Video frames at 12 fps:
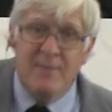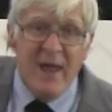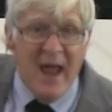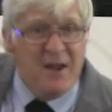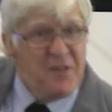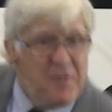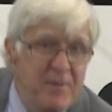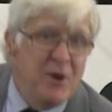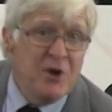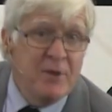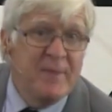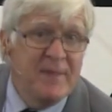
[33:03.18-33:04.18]
him and
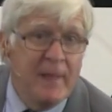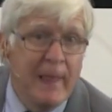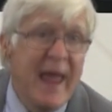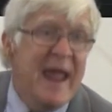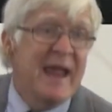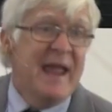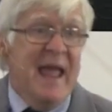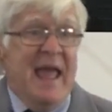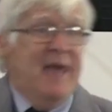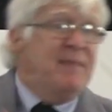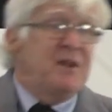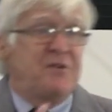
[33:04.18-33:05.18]
speared him in the leg
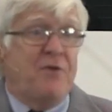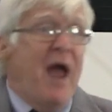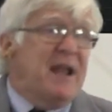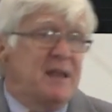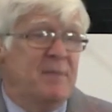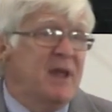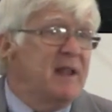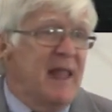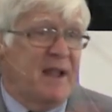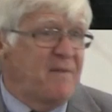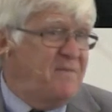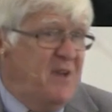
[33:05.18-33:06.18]
and then dragged him in
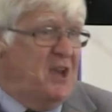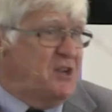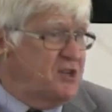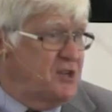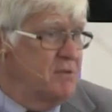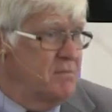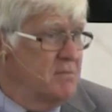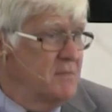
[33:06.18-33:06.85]
like a fish.